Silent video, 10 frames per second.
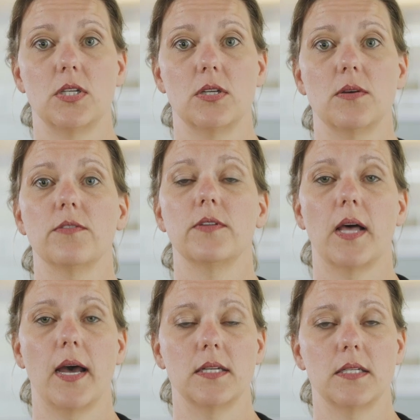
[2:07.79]
to
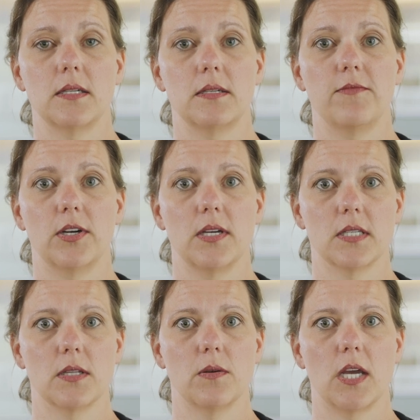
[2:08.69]
fly to
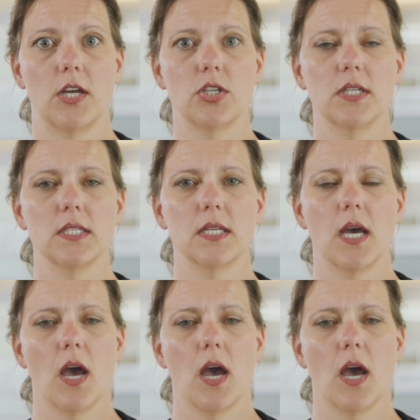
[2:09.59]
various locations,